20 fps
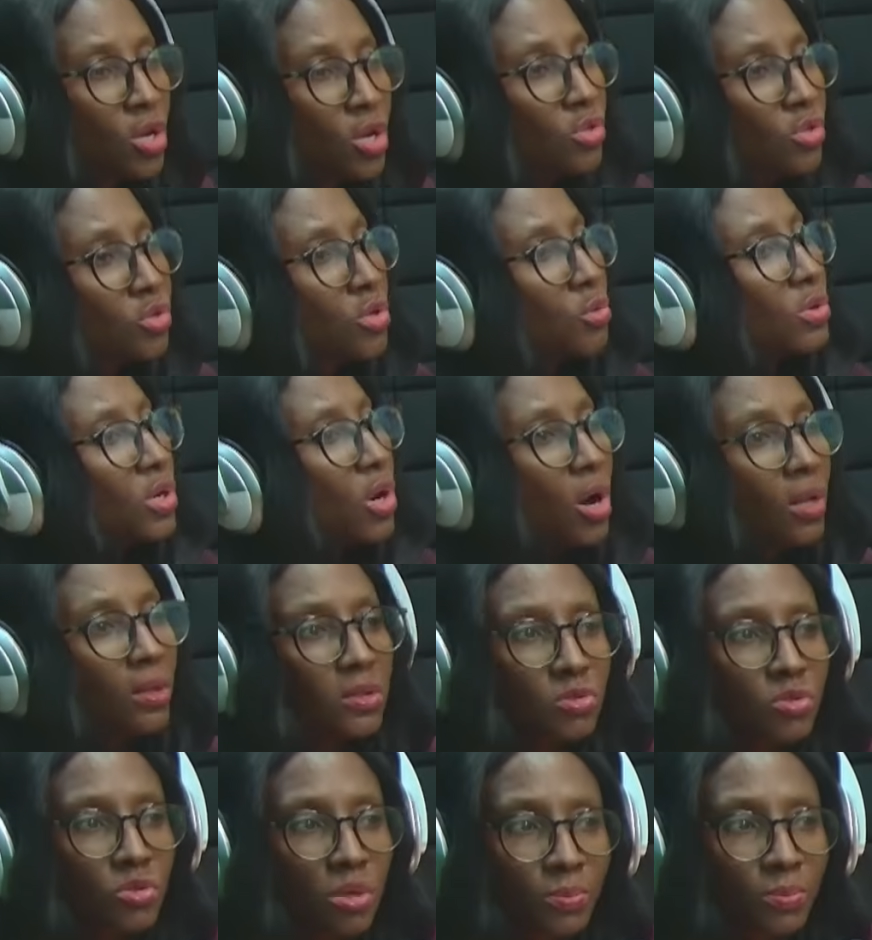So with all
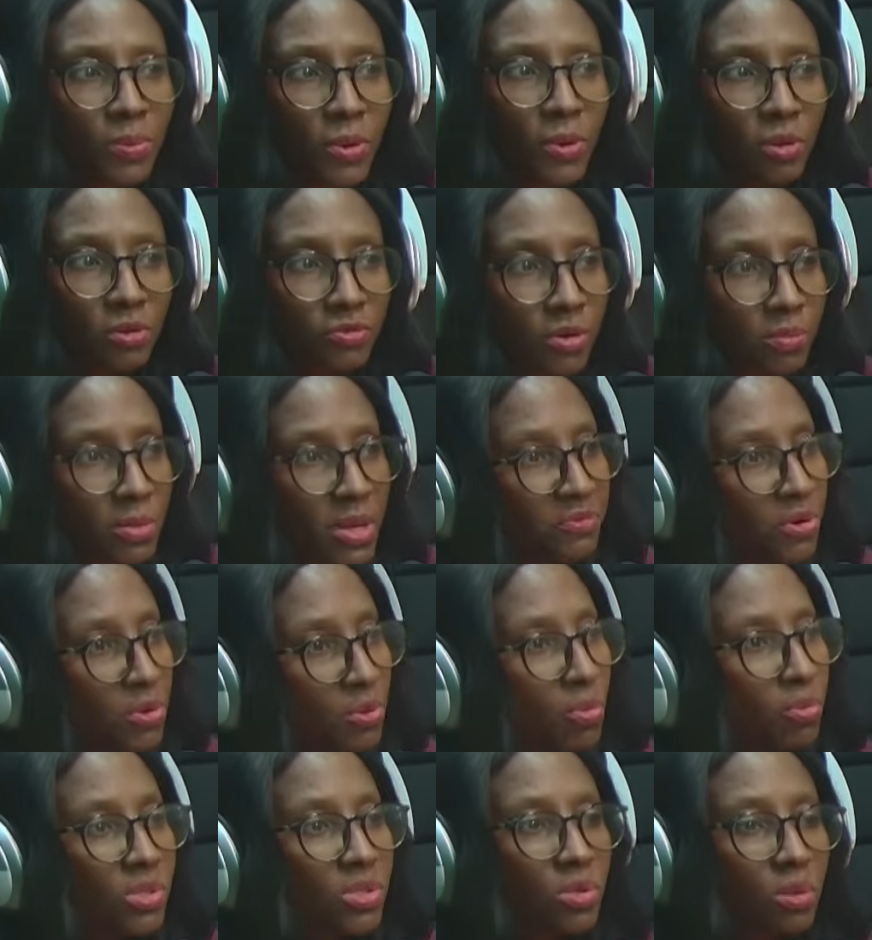the support from
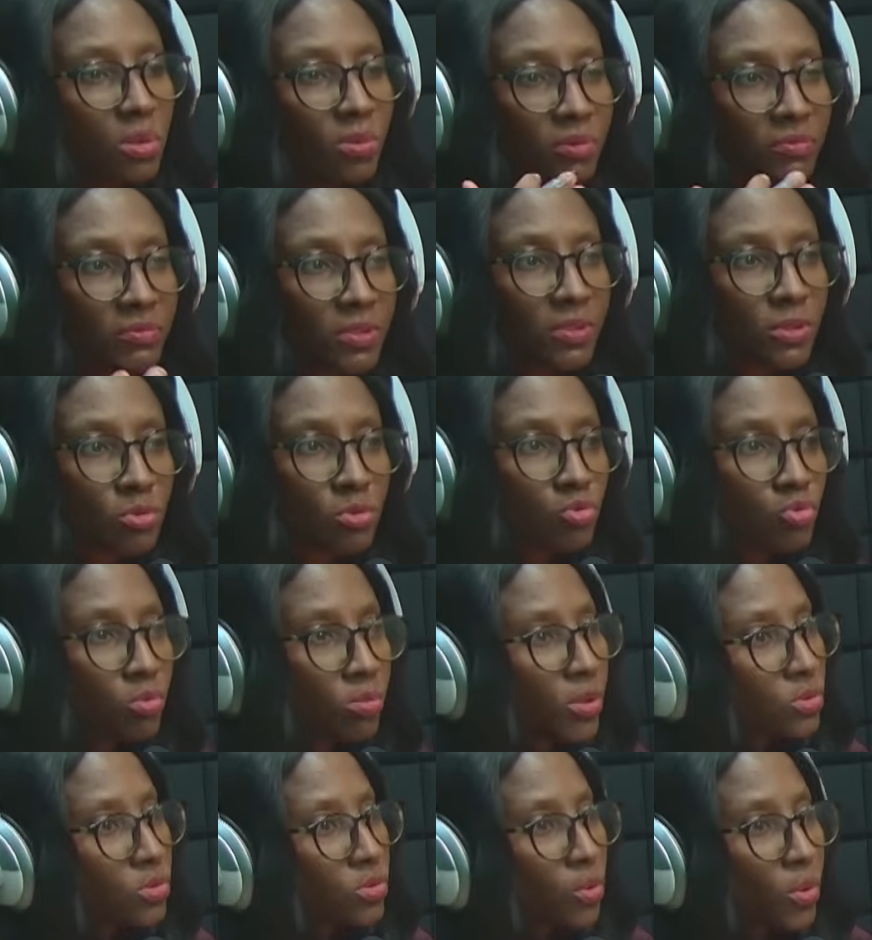everywhere, with some of these
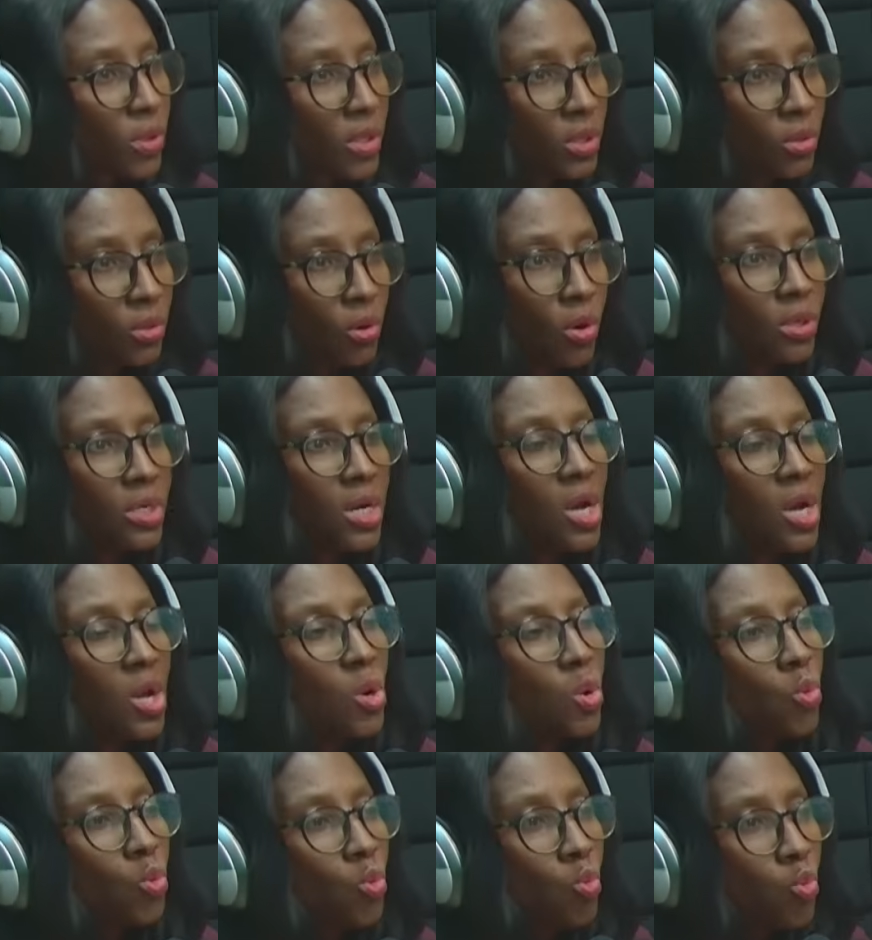rumors going on,
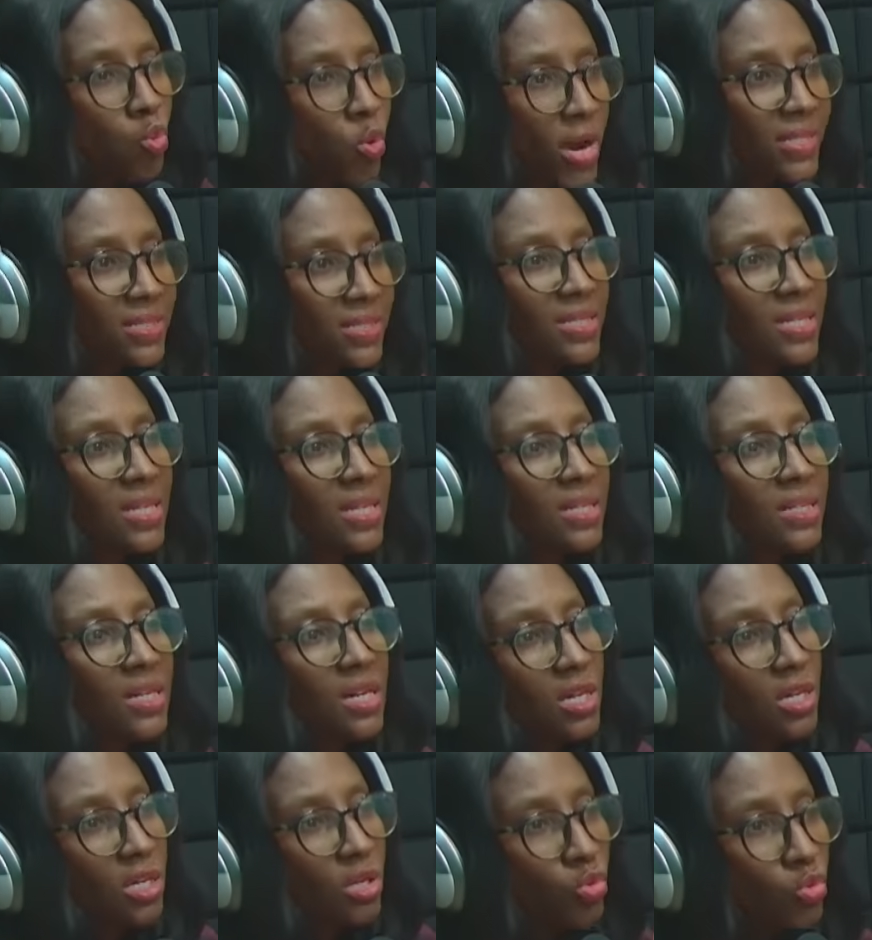waiting
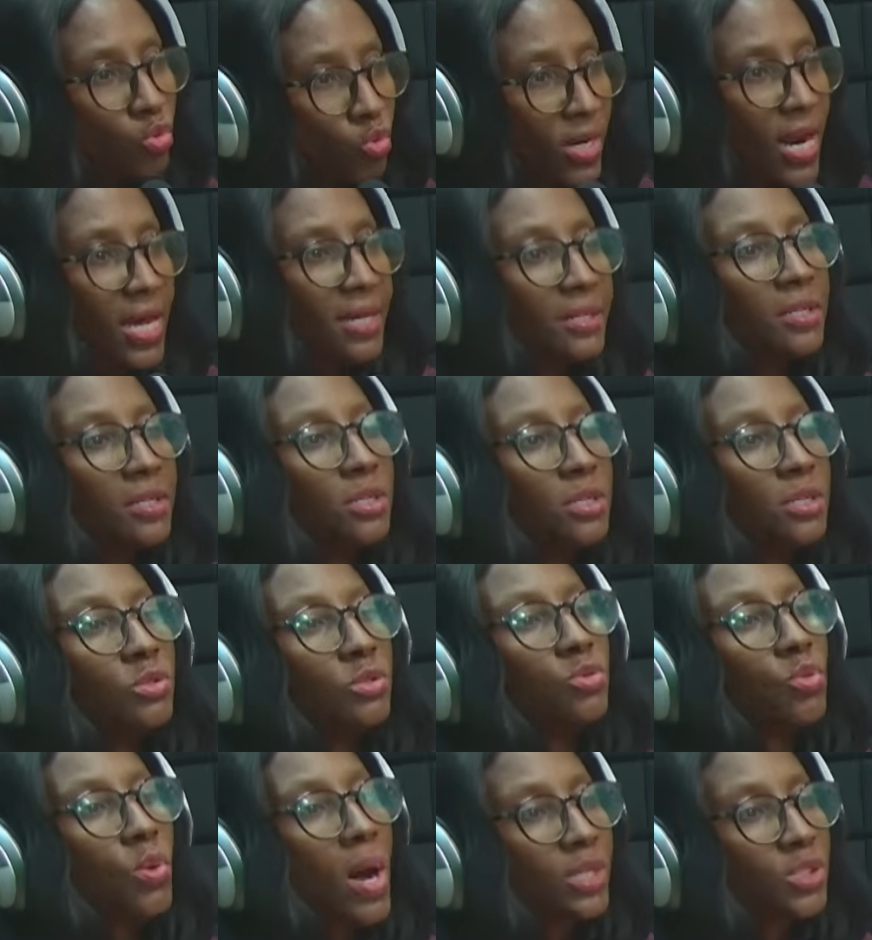una they
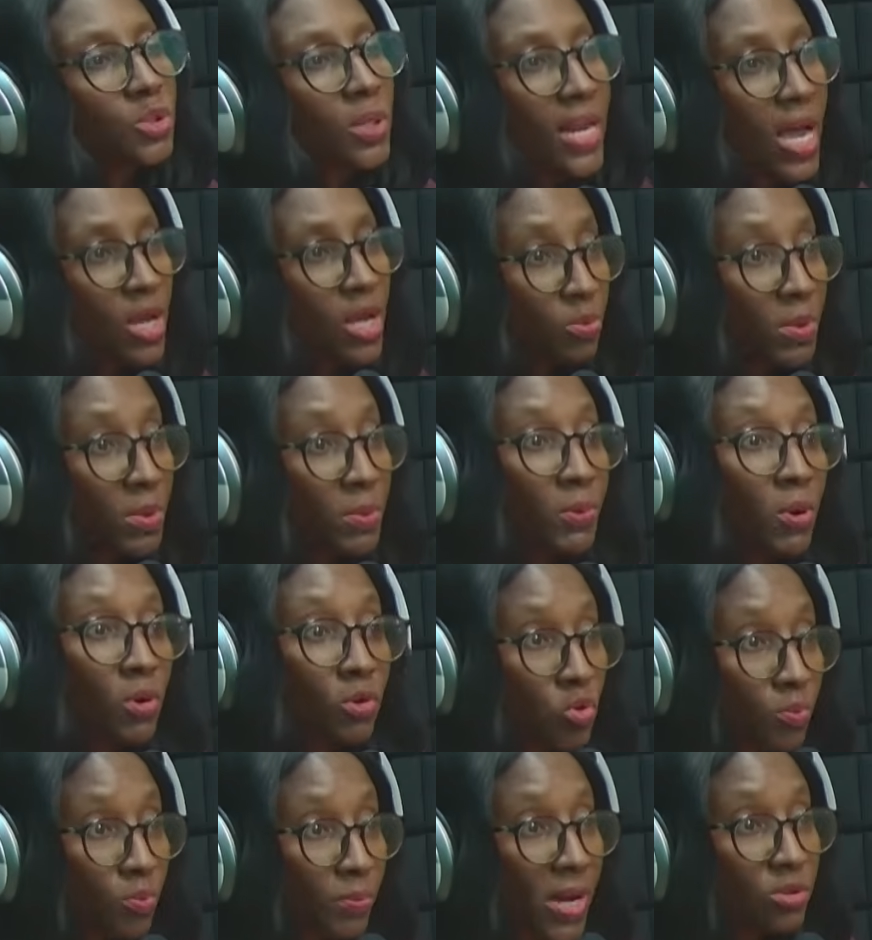do actually. Are you people
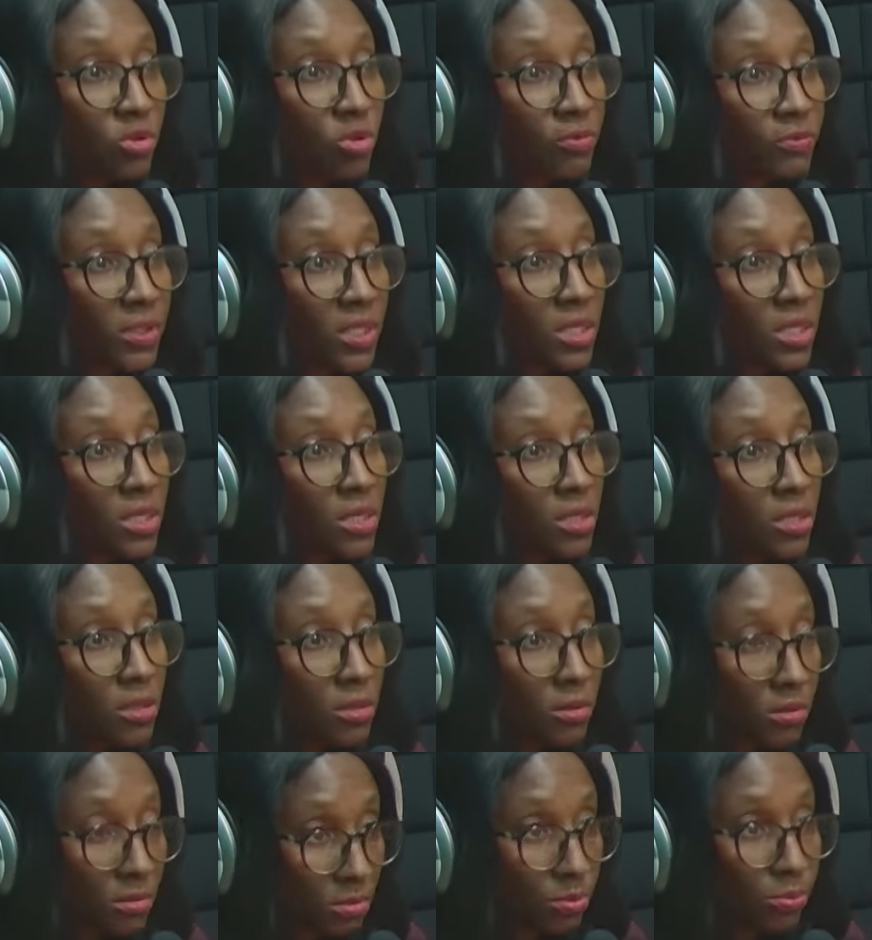also part of the
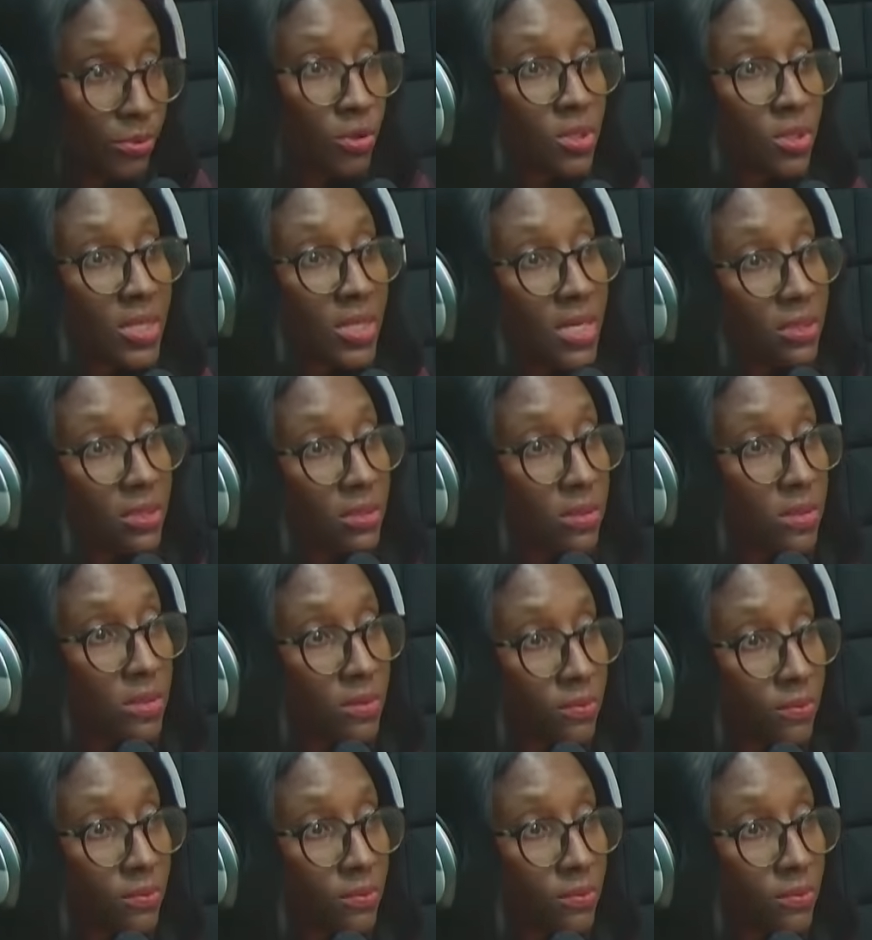protest?